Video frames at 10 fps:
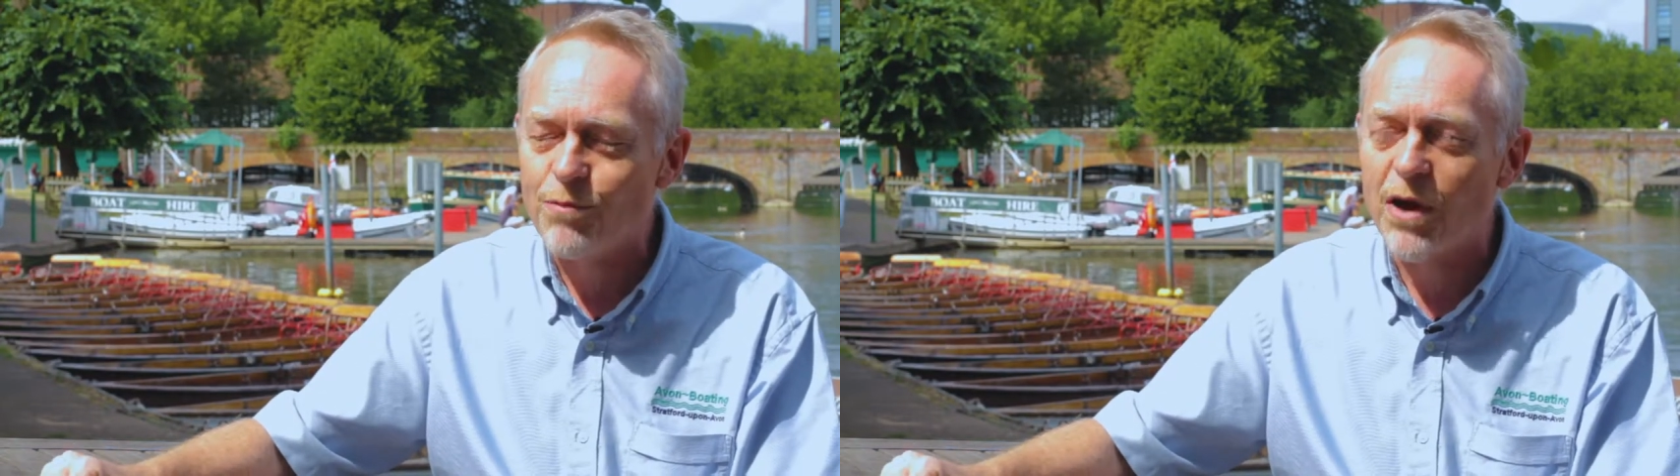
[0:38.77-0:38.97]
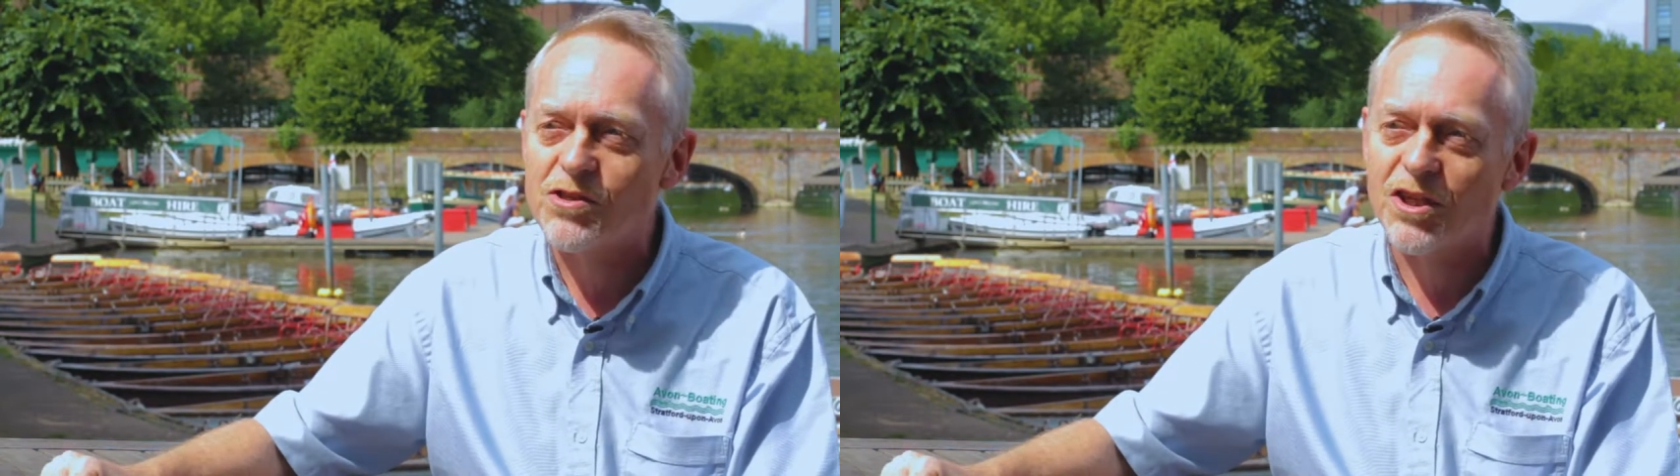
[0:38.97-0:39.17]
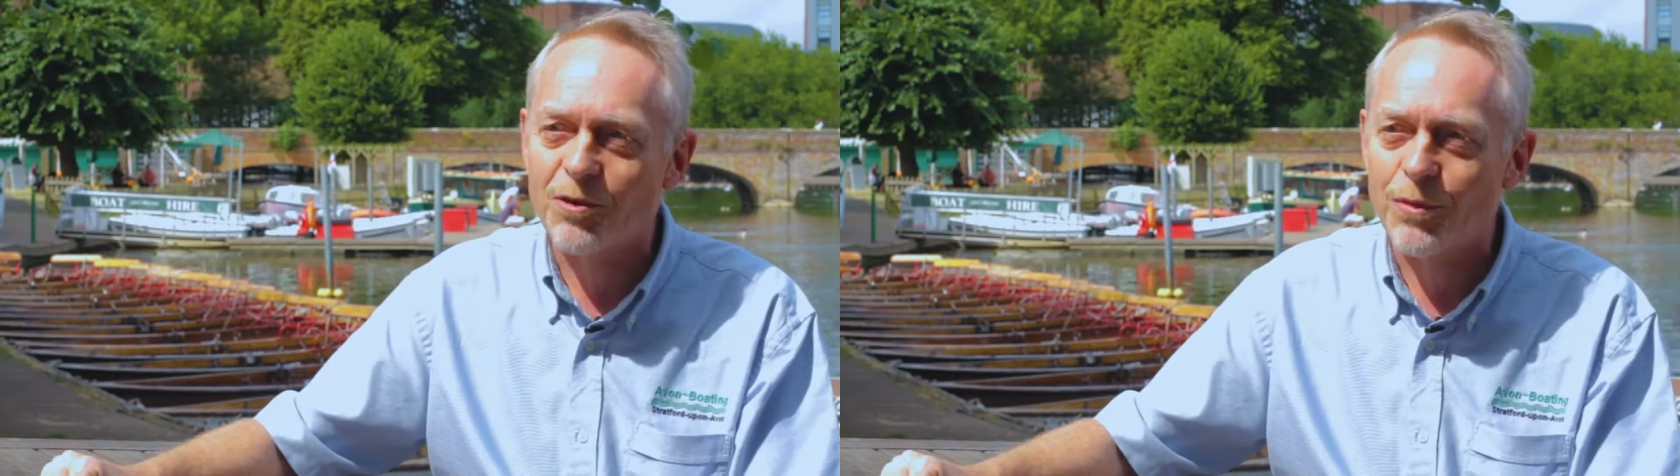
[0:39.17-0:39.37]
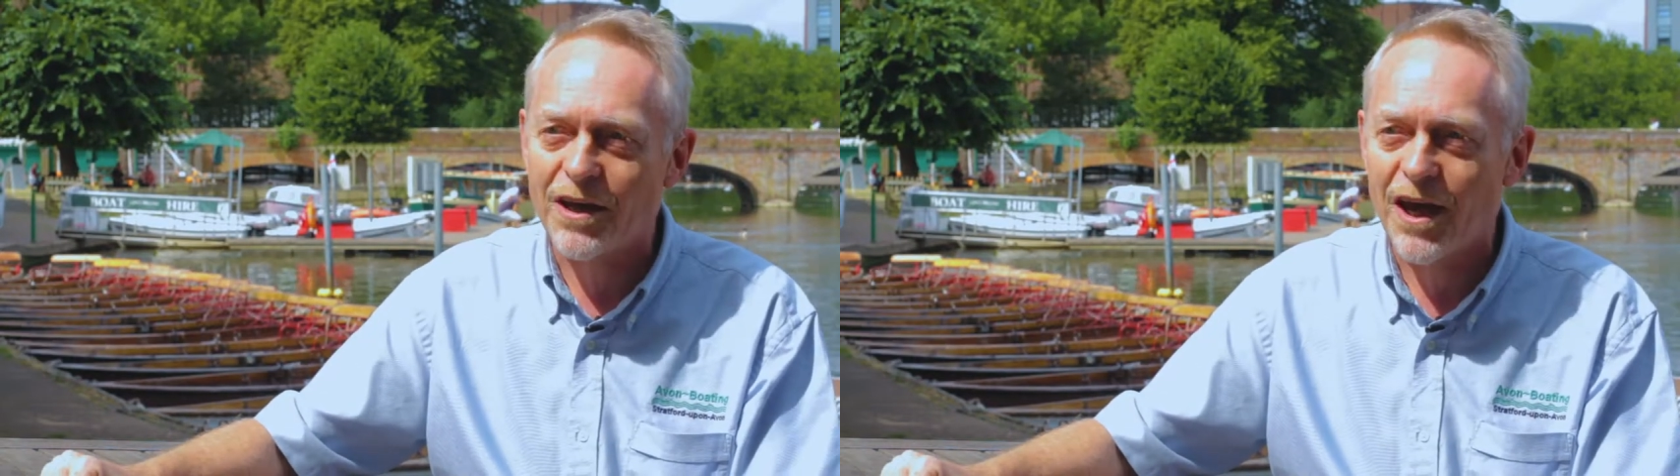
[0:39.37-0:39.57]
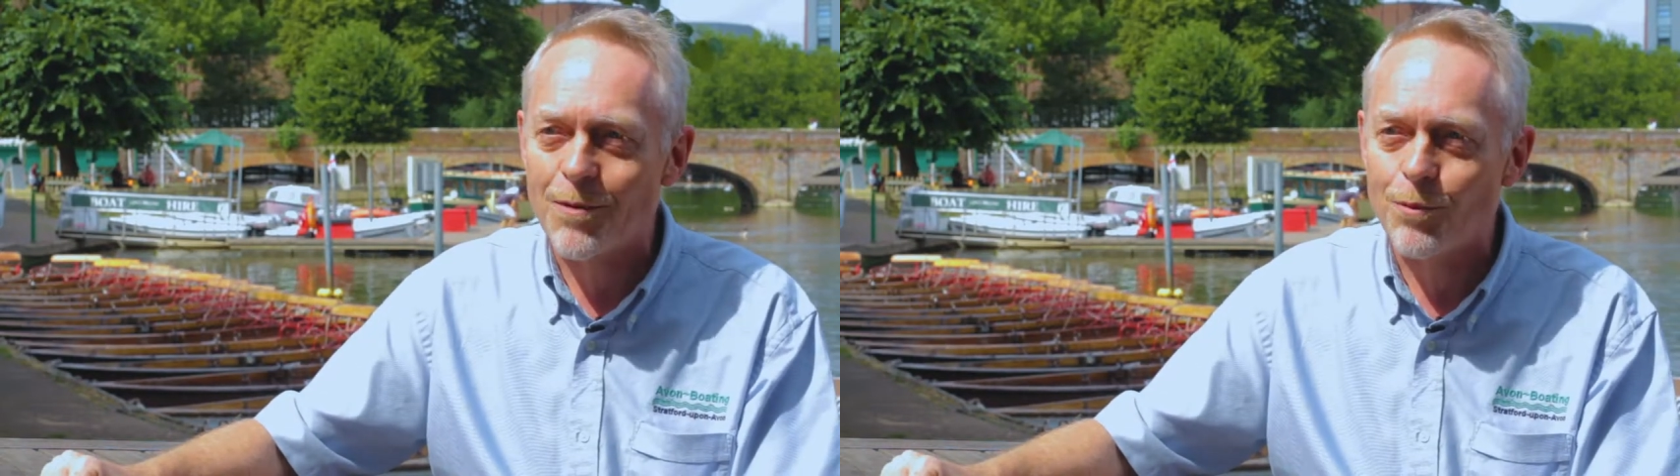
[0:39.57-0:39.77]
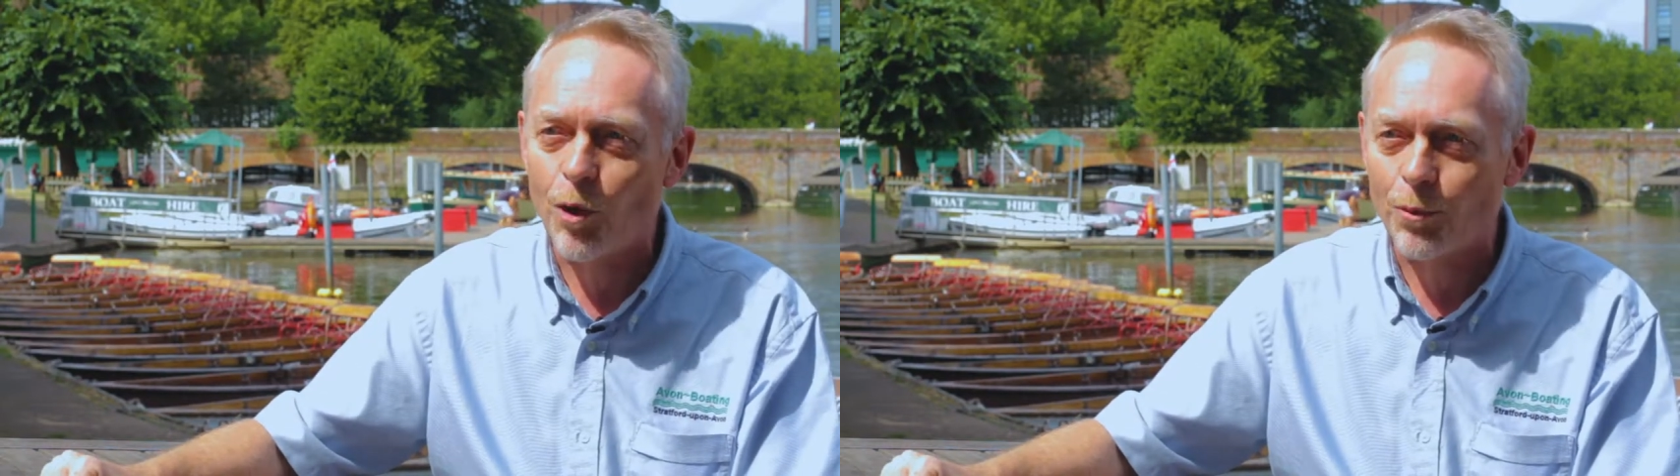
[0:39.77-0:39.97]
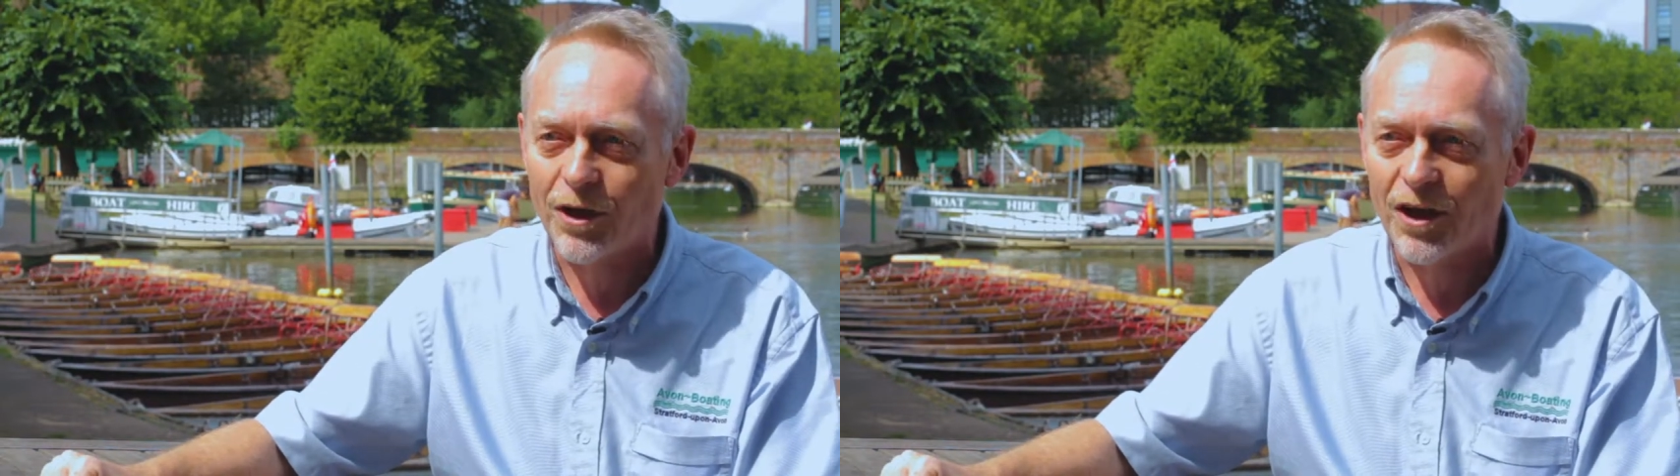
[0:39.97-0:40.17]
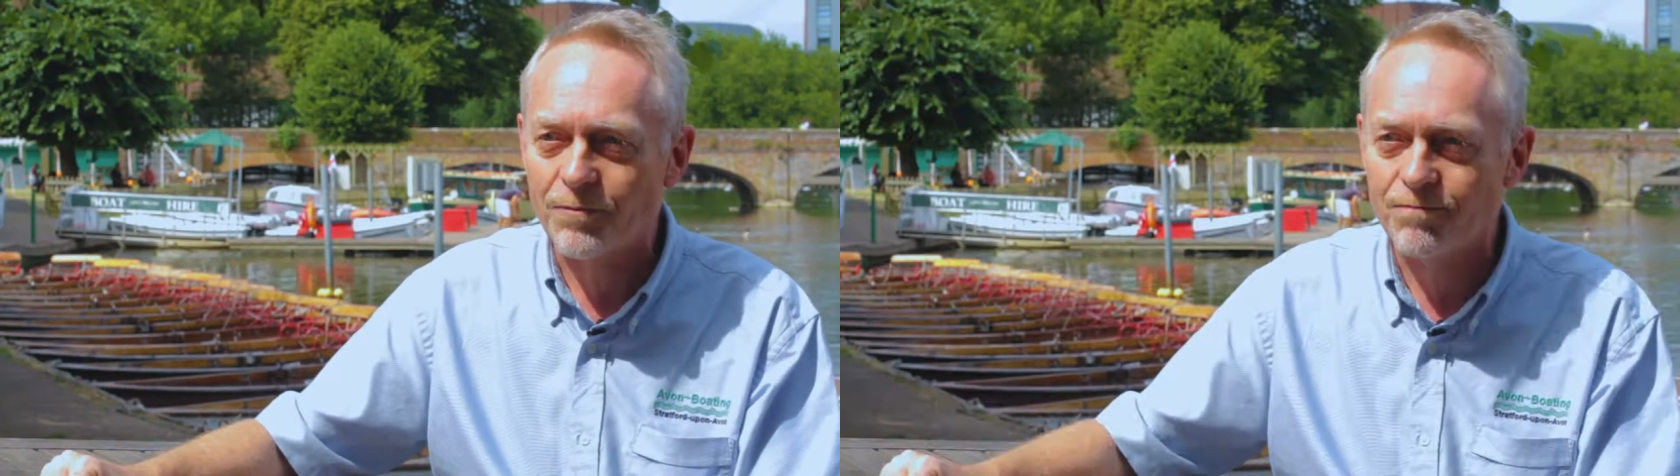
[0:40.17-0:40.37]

boating became popular.